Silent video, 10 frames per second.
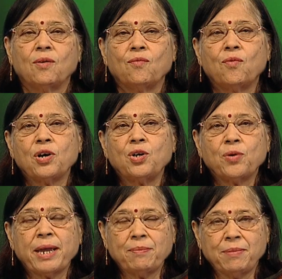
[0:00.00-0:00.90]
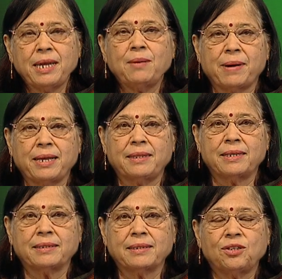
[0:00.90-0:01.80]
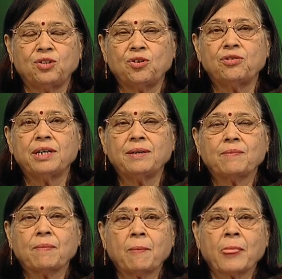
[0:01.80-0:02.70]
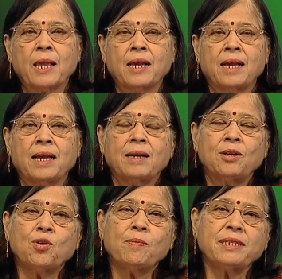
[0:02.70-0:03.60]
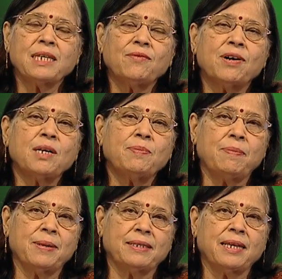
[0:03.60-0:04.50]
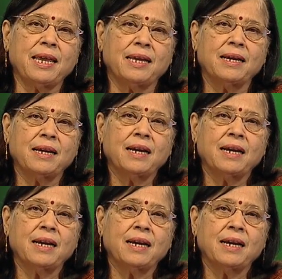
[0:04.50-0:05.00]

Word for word: what do I mean by this children? You must have heard people saying,